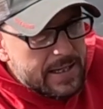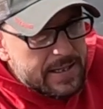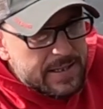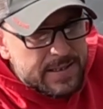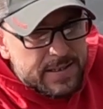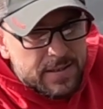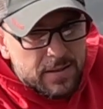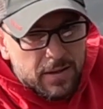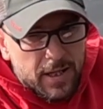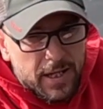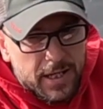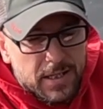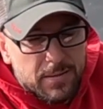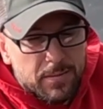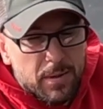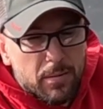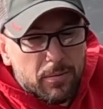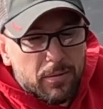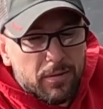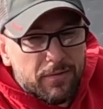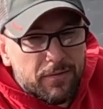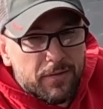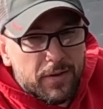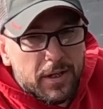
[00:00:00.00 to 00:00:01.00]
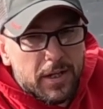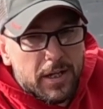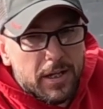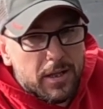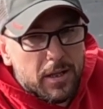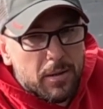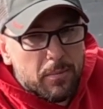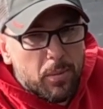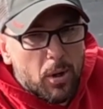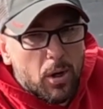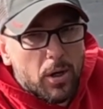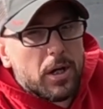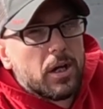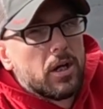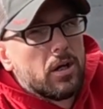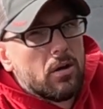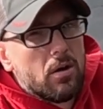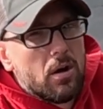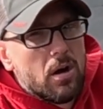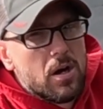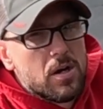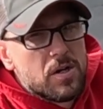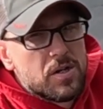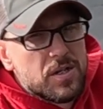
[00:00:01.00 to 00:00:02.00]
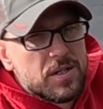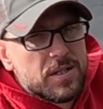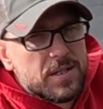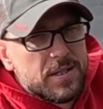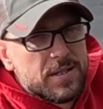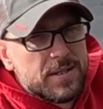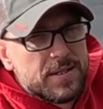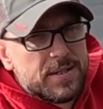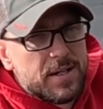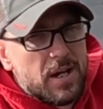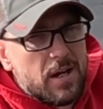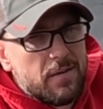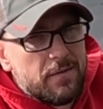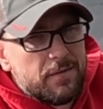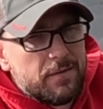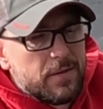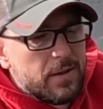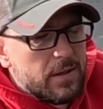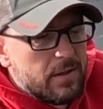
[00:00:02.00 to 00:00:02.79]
still like to be able to fit in the parking garages and stuff.